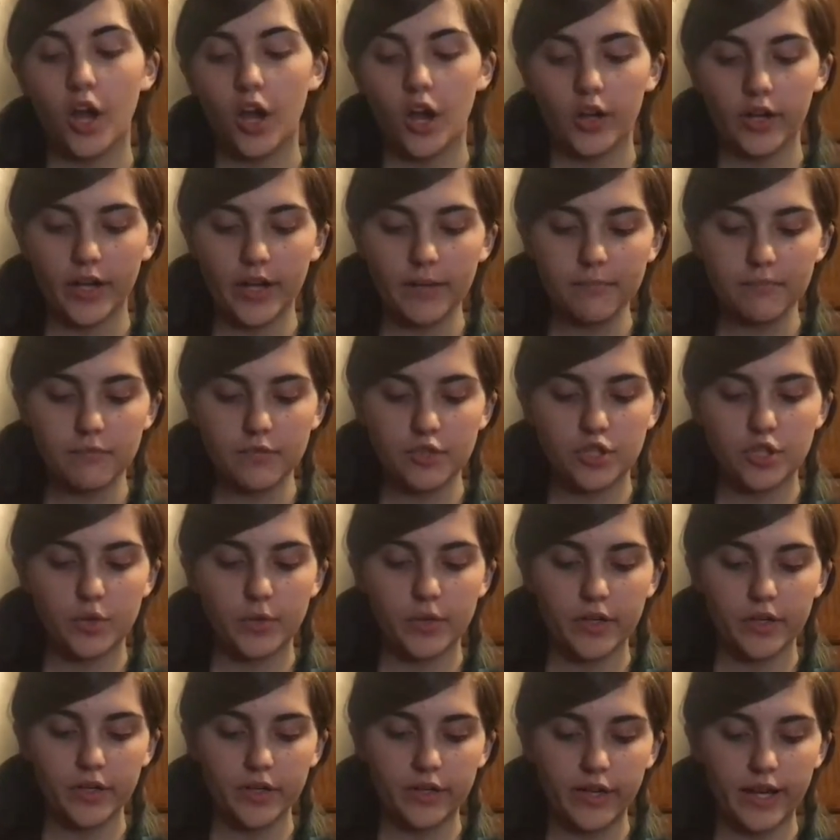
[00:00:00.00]
Okay, so
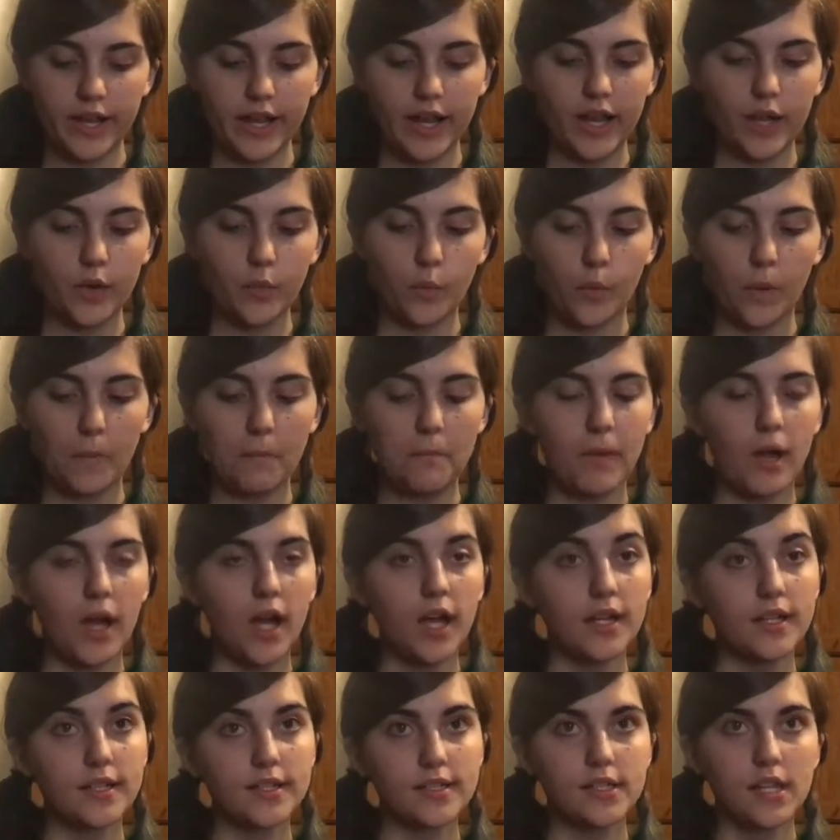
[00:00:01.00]
we're gonna add 1
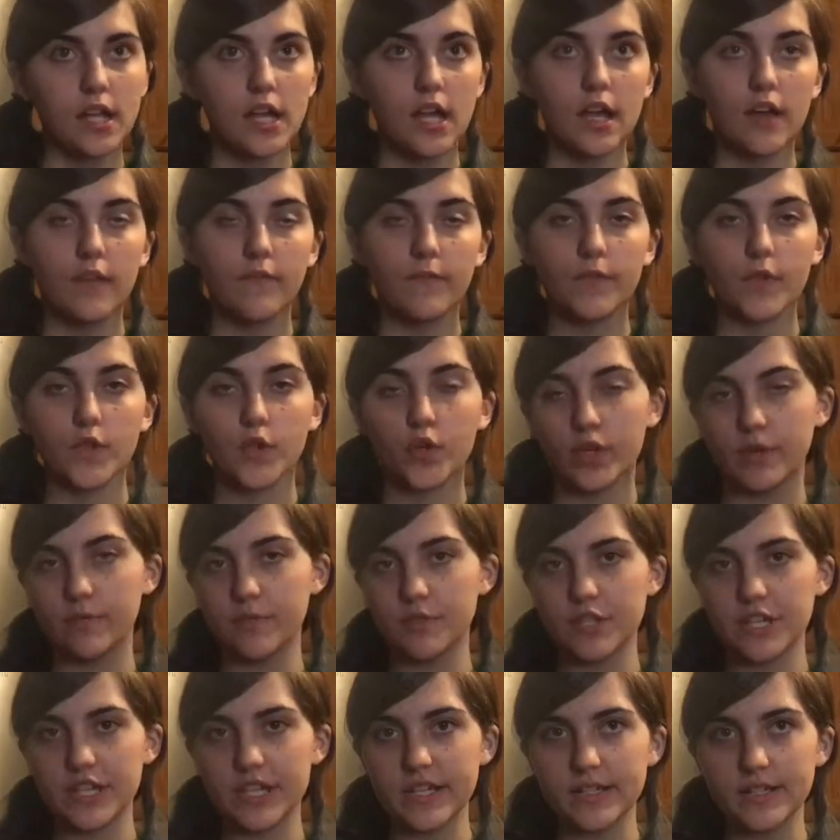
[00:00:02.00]
box of cream
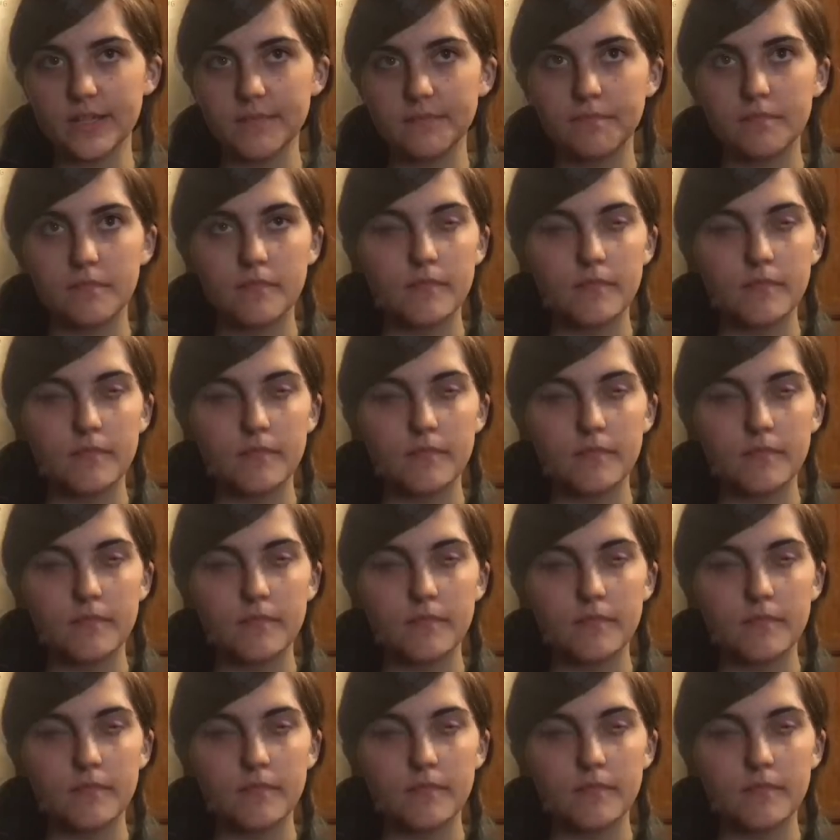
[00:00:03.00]
cheese.